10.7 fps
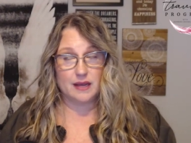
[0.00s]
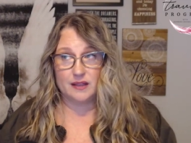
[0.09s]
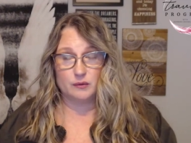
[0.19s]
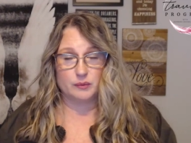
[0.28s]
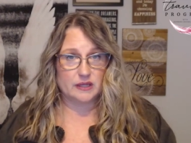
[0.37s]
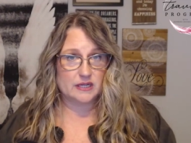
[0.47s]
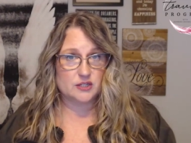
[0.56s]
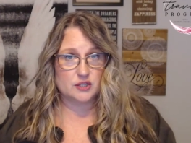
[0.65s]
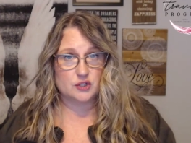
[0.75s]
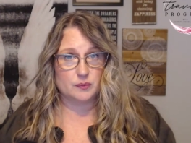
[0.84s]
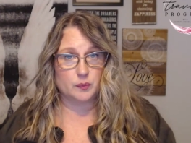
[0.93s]
and the
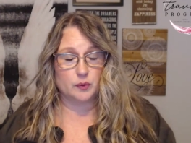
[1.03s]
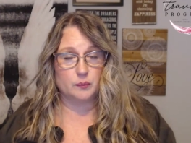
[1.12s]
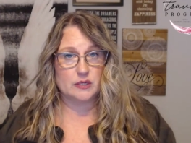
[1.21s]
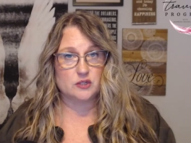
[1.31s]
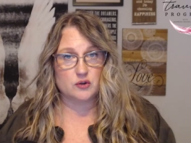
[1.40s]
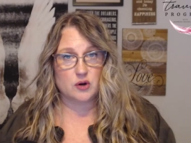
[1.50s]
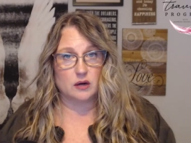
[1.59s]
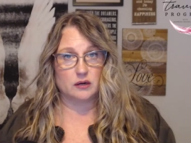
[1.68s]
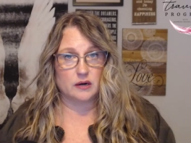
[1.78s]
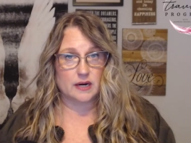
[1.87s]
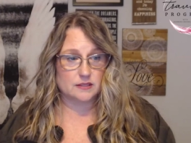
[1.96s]
relationship will be
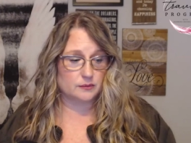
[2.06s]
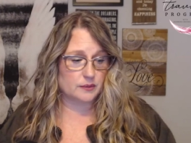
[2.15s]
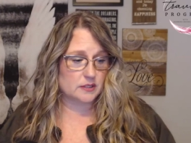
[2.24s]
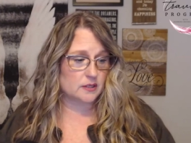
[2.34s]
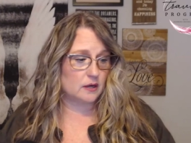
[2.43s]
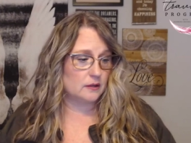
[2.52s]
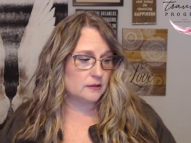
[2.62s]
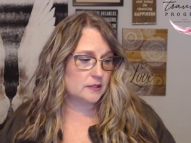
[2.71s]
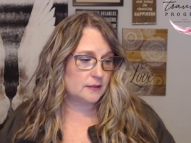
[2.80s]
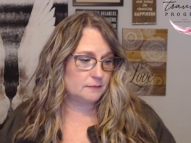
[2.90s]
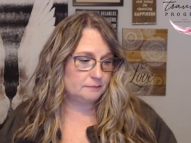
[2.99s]
stronger as a result.